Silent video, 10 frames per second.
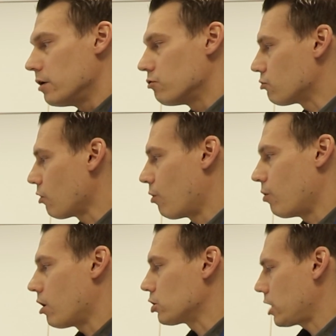
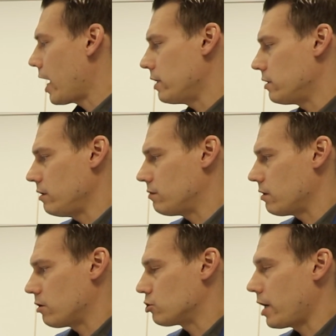So a child
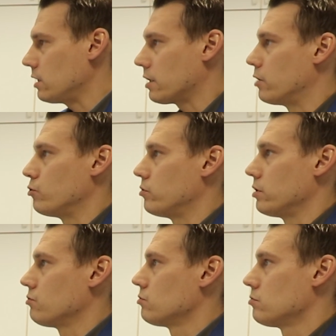can do
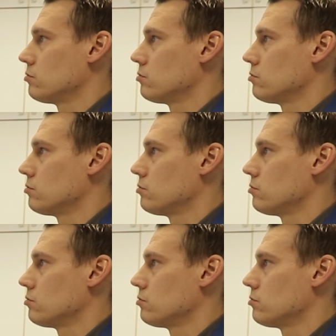this.